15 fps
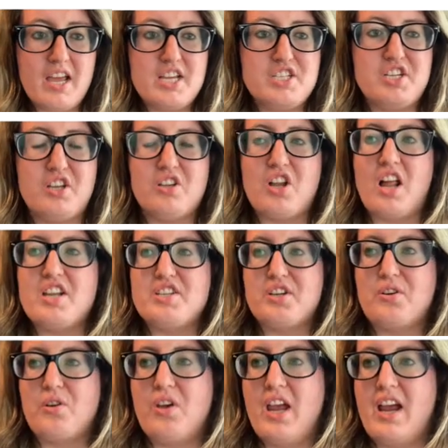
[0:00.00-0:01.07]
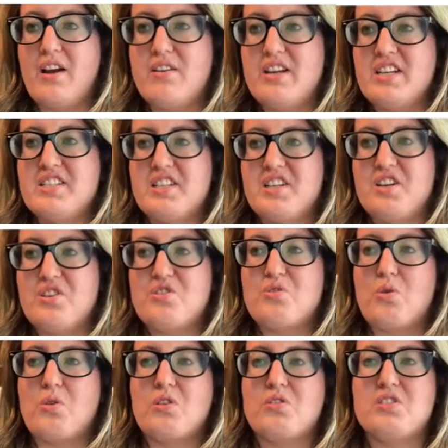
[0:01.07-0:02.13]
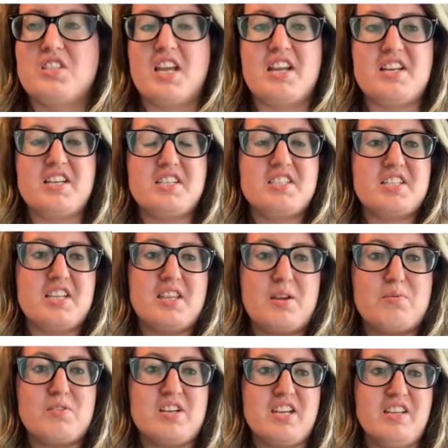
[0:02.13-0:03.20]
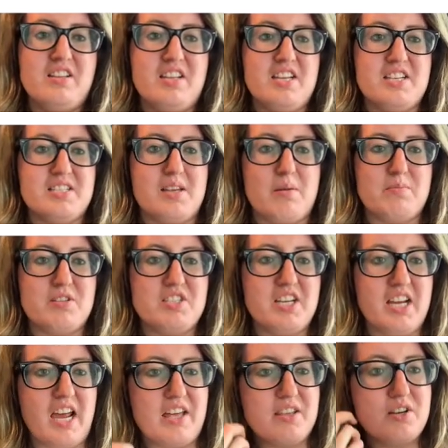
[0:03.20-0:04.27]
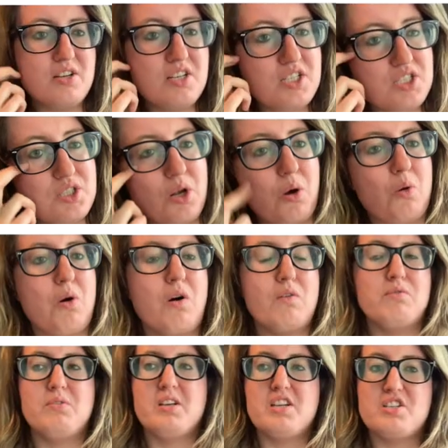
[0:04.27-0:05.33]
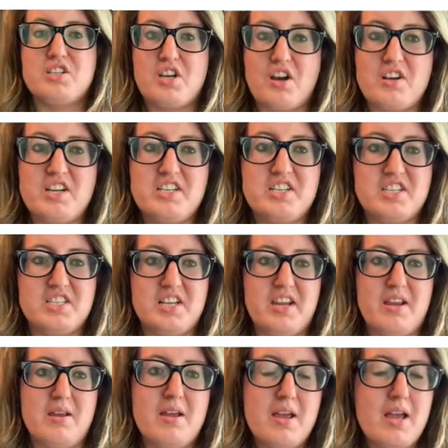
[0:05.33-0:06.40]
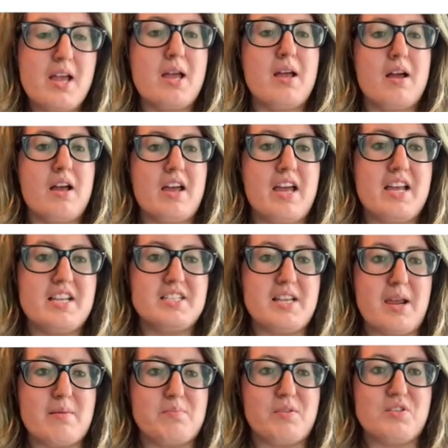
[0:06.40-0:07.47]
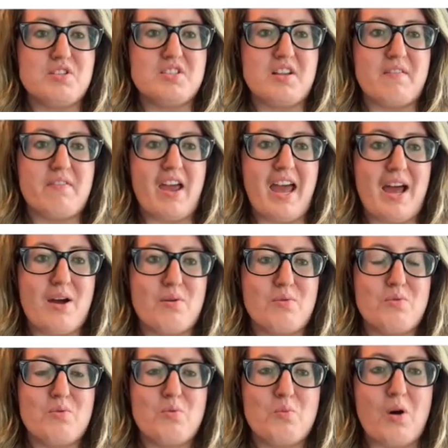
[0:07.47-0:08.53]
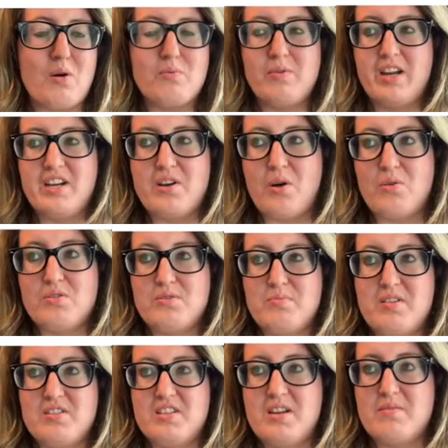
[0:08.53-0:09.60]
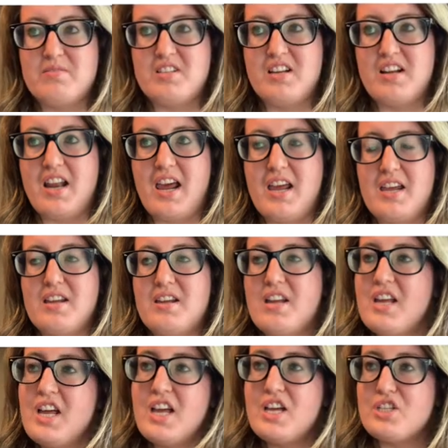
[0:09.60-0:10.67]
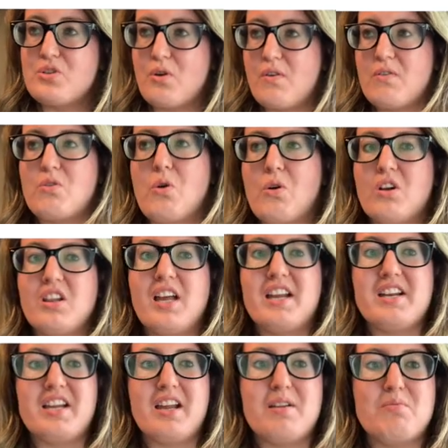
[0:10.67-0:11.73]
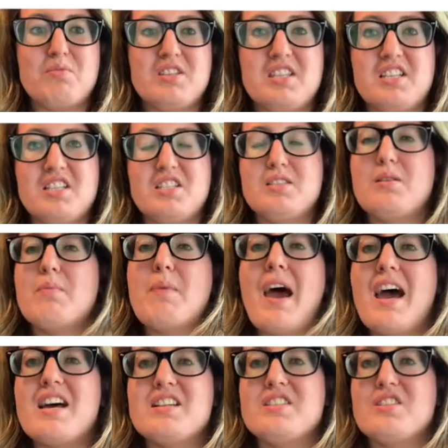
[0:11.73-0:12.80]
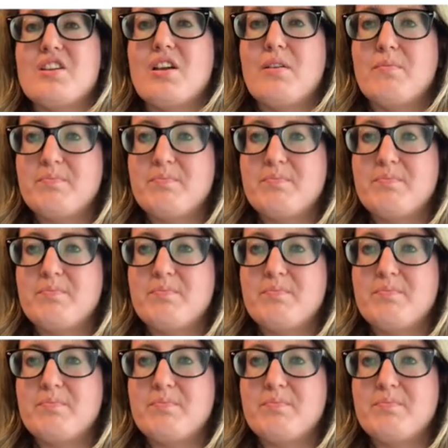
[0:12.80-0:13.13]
geological areas and historical settings, and they were neatly assembled together. So hopefully you're starting to see examples of how what we know as museums today, sort of correlating it with this past